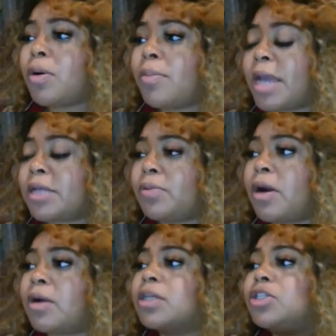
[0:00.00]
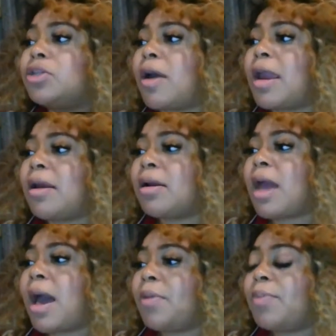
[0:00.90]
back to work because Aaron,
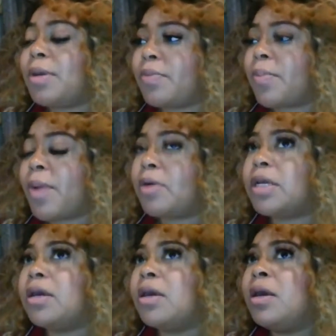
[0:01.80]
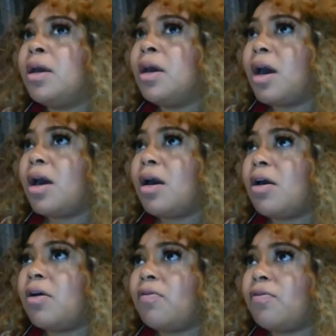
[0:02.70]
I'm a big proponent
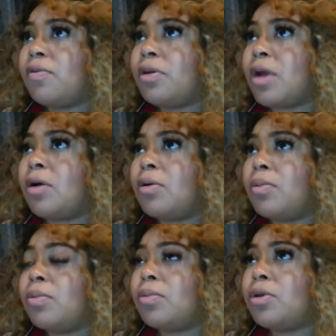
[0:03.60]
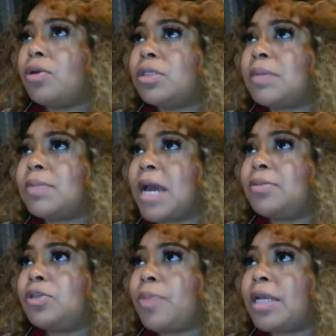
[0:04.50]
of,
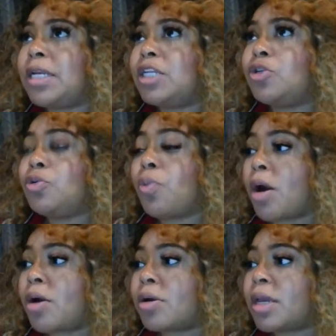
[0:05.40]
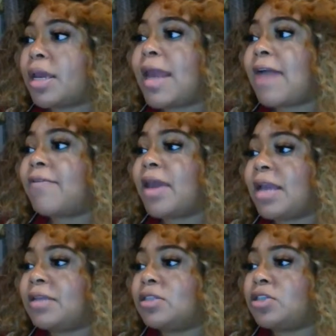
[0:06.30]
sometimes you may need to work and have an
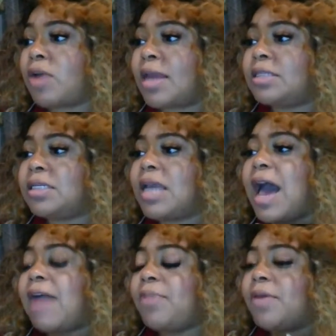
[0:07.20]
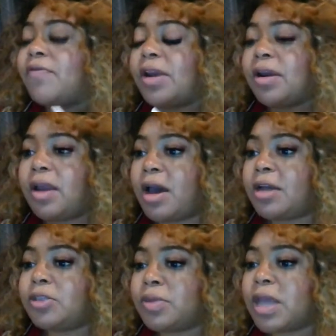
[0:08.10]
exit strategy. I've been very
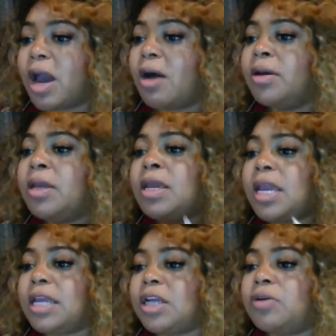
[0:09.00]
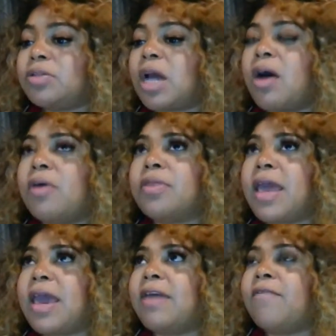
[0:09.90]
honest with y'all and told y'all
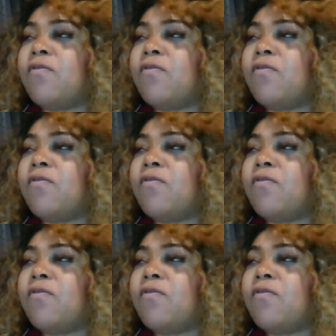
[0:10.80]
that